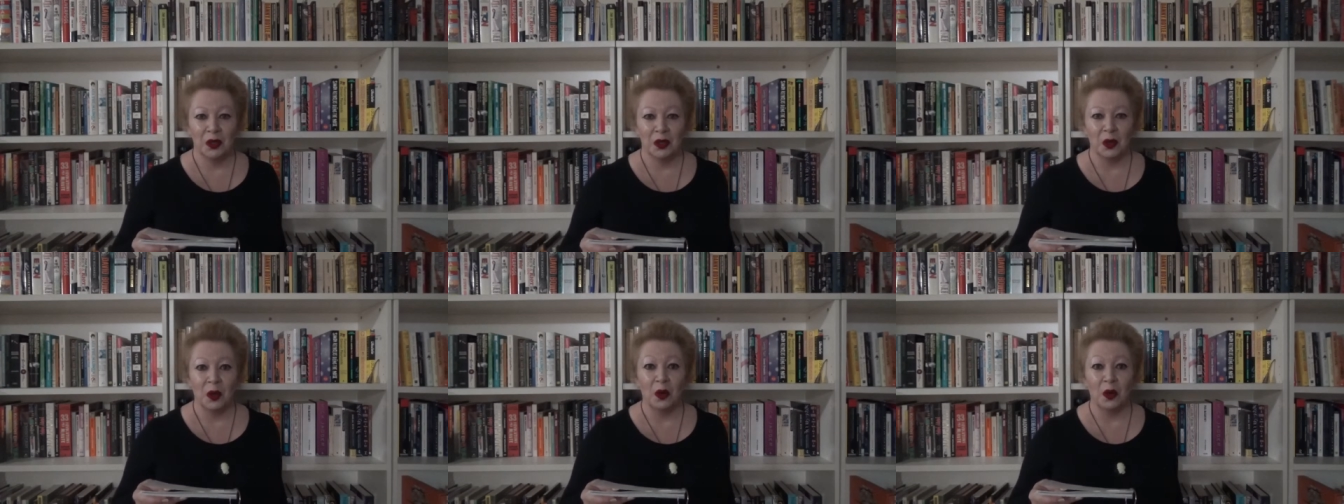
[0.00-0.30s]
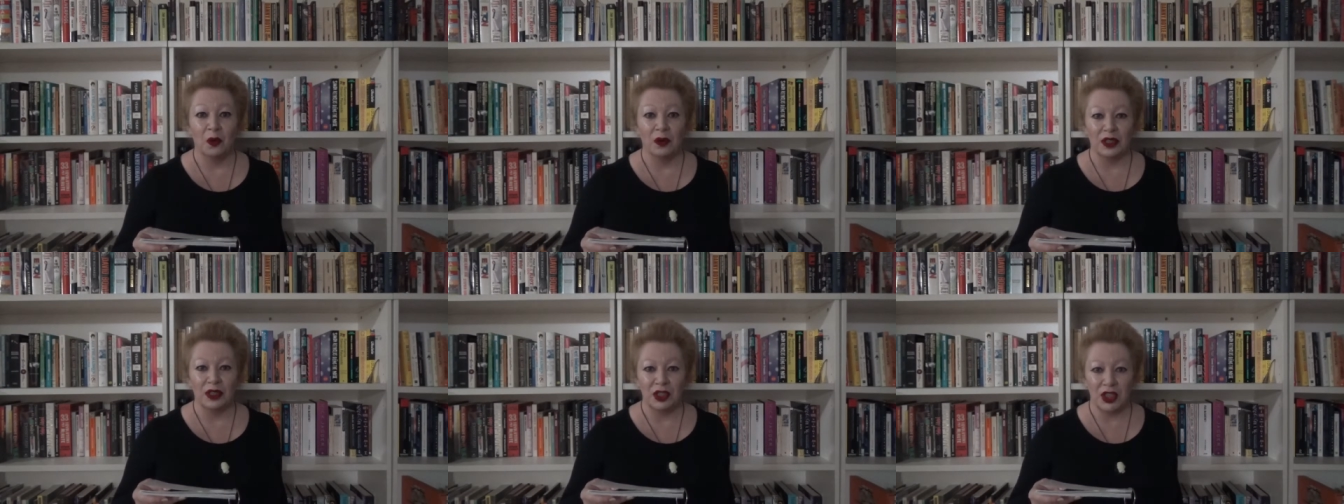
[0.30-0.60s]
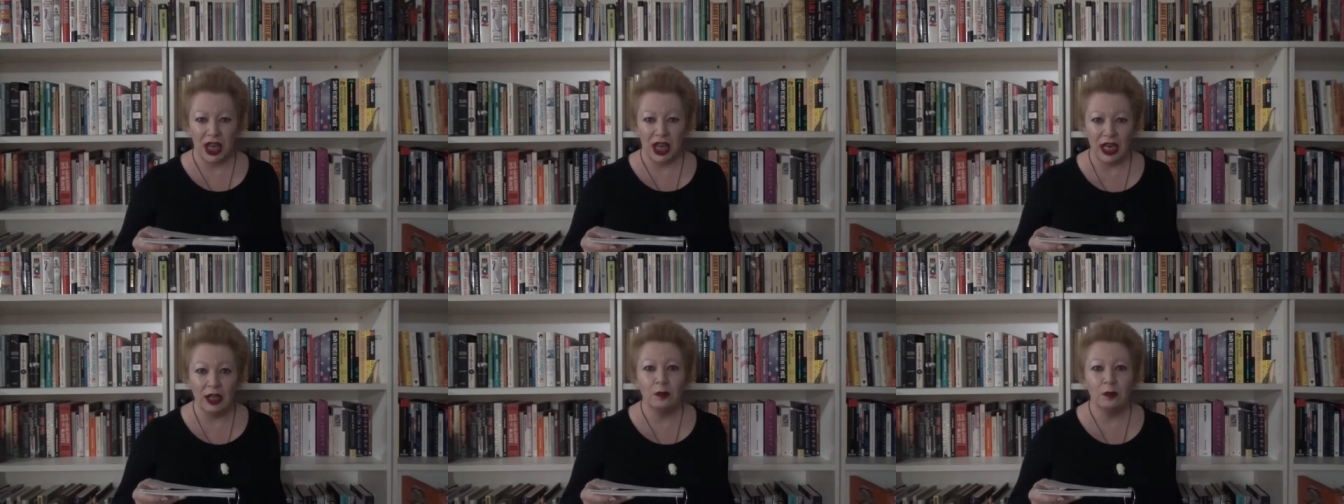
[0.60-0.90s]
or a
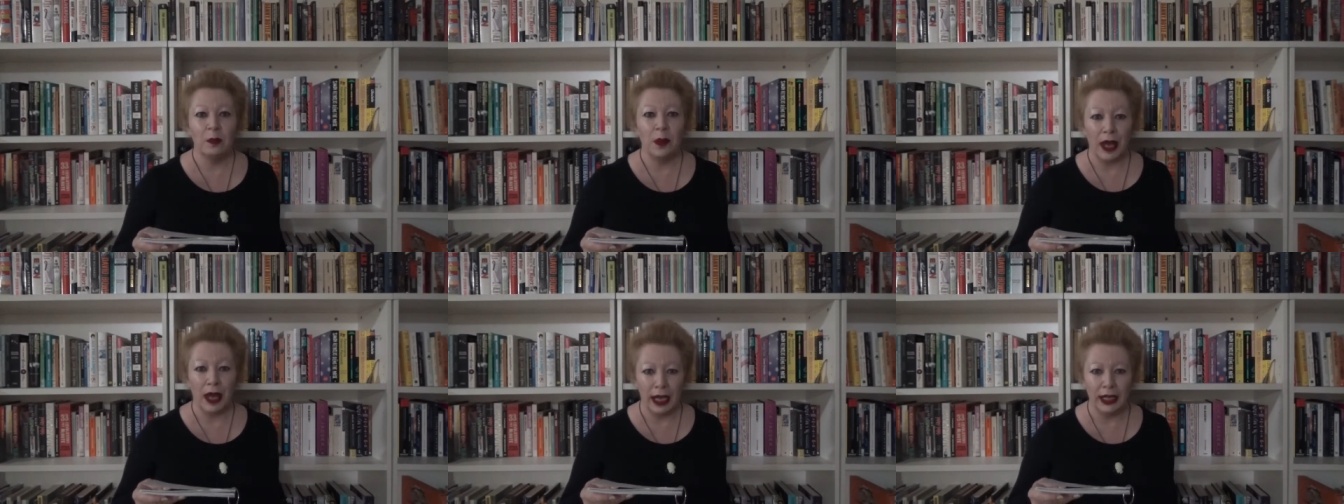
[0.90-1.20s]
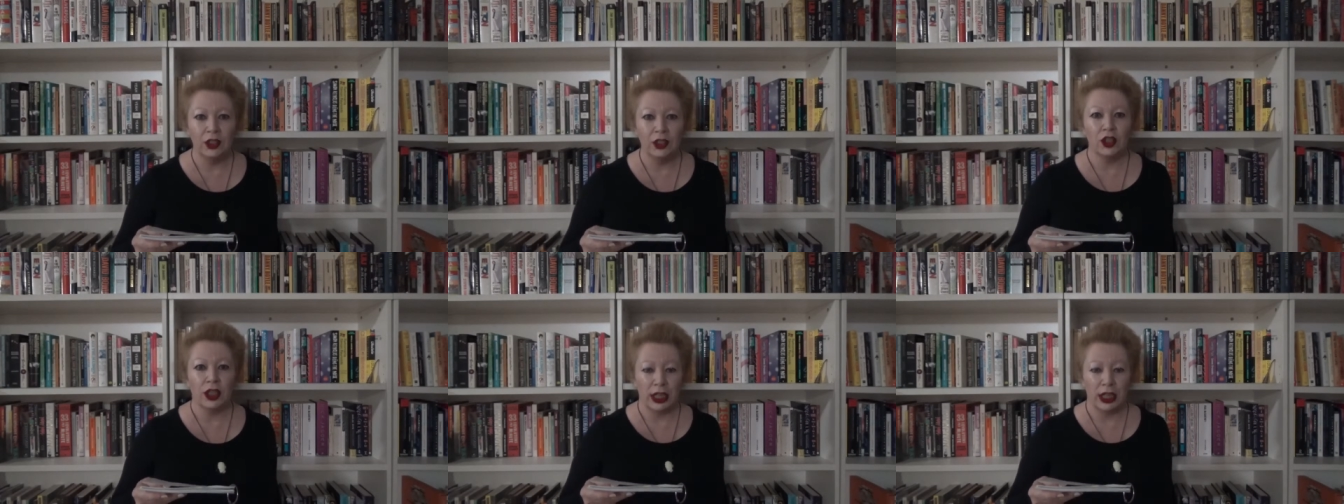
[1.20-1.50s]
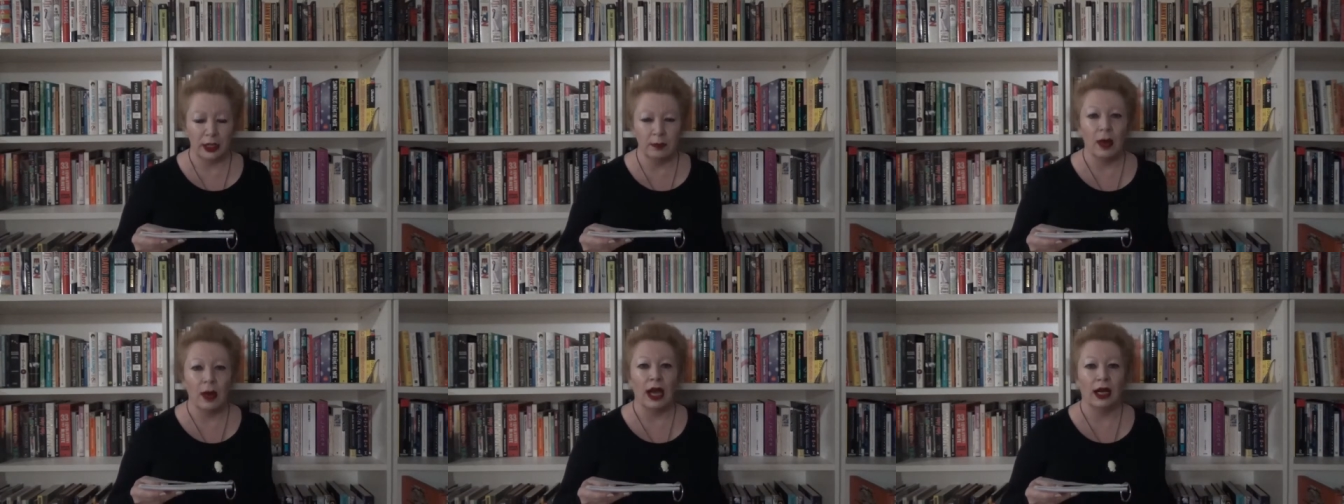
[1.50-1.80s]
10-page
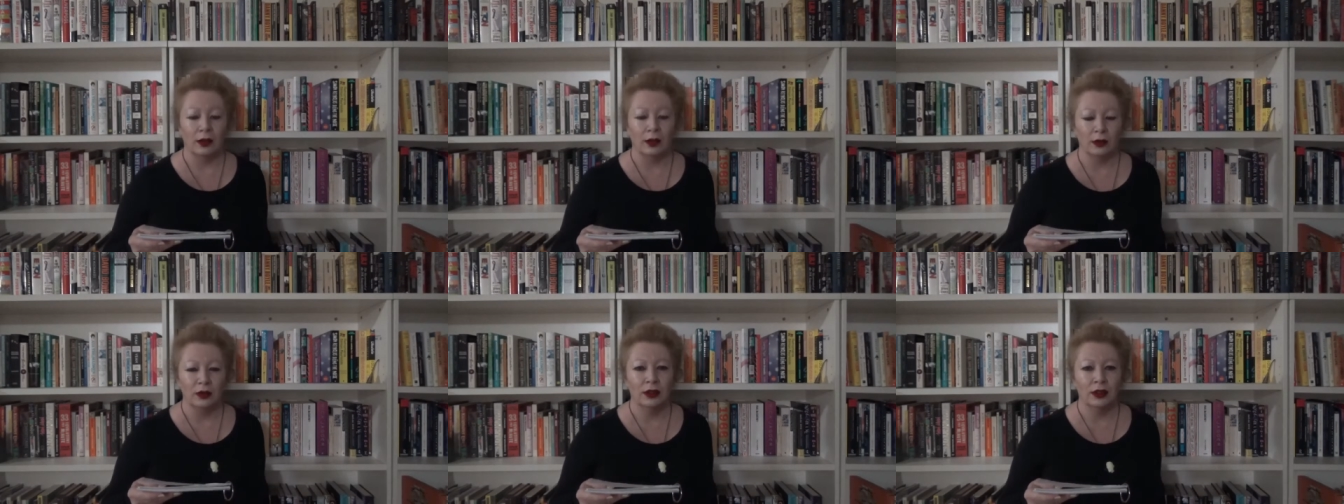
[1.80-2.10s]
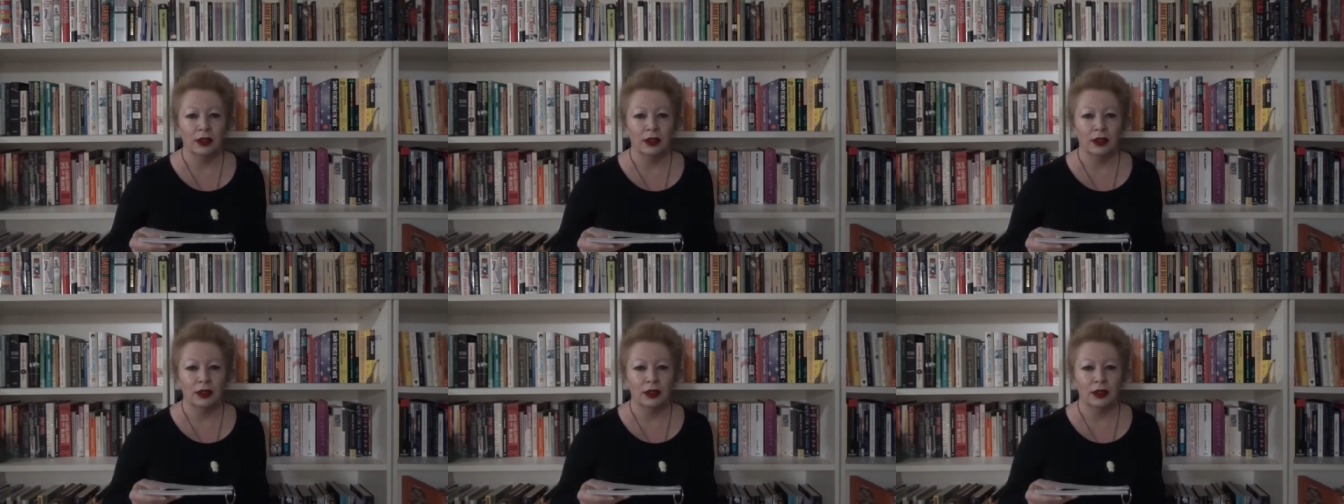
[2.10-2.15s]
email